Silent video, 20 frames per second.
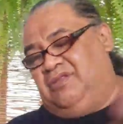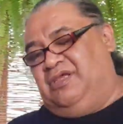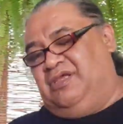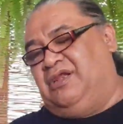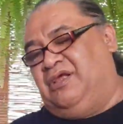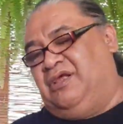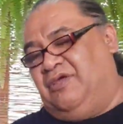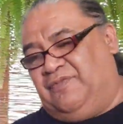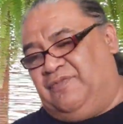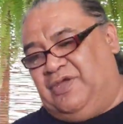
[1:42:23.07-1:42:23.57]

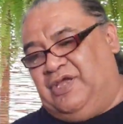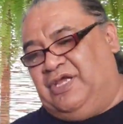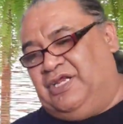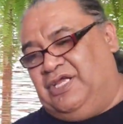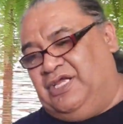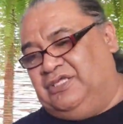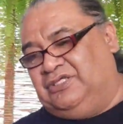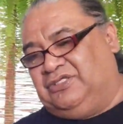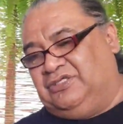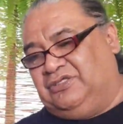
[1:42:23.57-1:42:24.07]
You know, if you
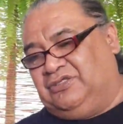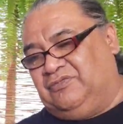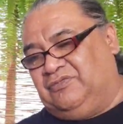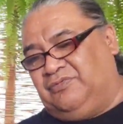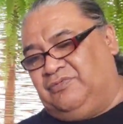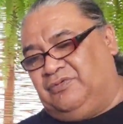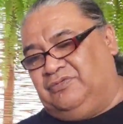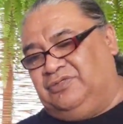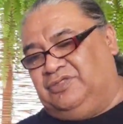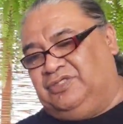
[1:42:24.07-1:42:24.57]
adhere to the
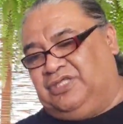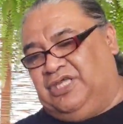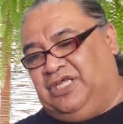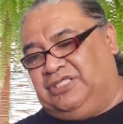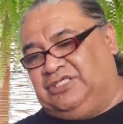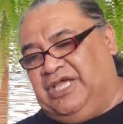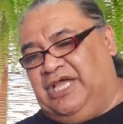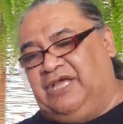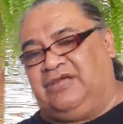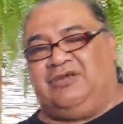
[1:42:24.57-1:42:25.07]
rules
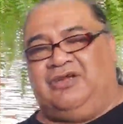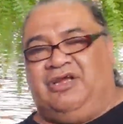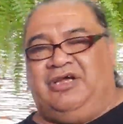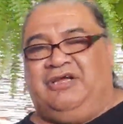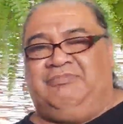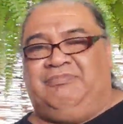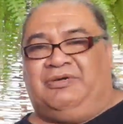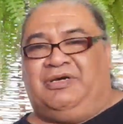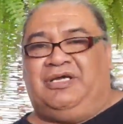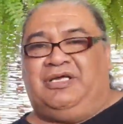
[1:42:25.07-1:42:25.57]
that's
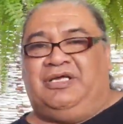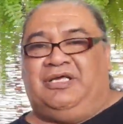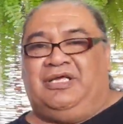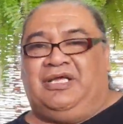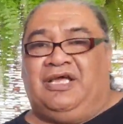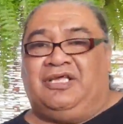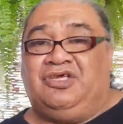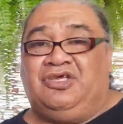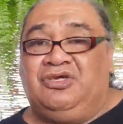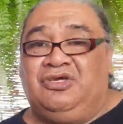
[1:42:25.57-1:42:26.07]
outlined by
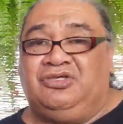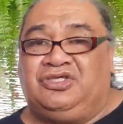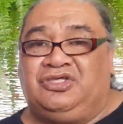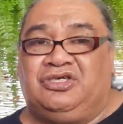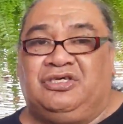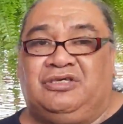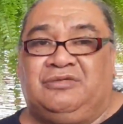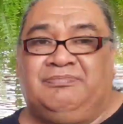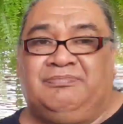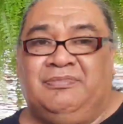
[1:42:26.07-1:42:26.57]

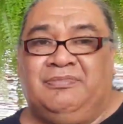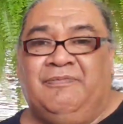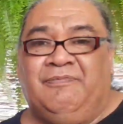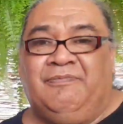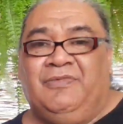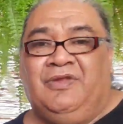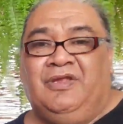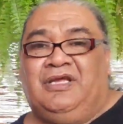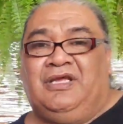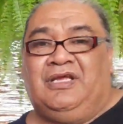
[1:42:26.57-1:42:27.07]
YouTube,
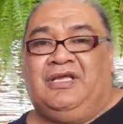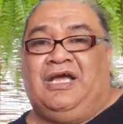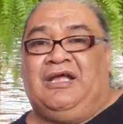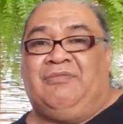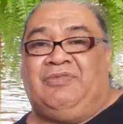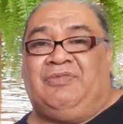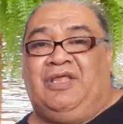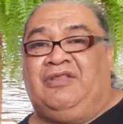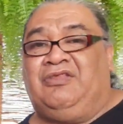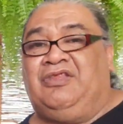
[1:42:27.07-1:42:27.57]

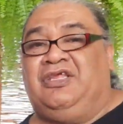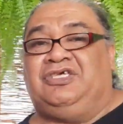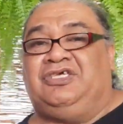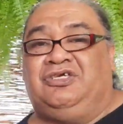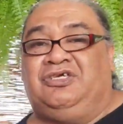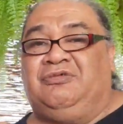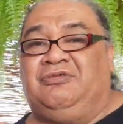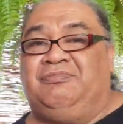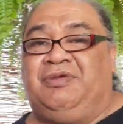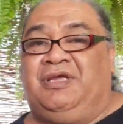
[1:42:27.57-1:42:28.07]
then there
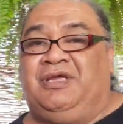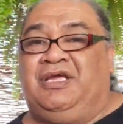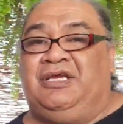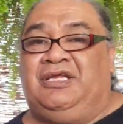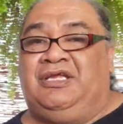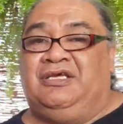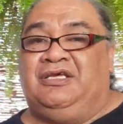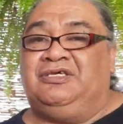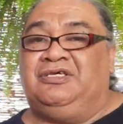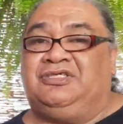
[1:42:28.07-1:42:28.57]
shouldn't be
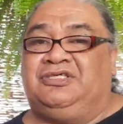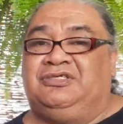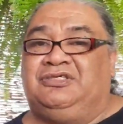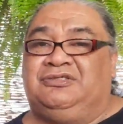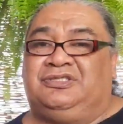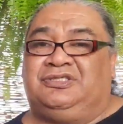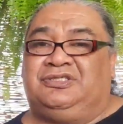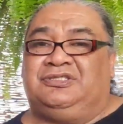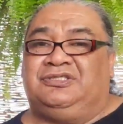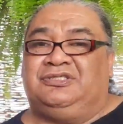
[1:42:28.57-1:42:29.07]
any
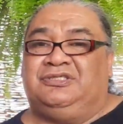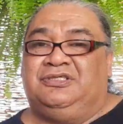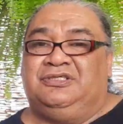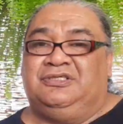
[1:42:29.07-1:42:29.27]
issues.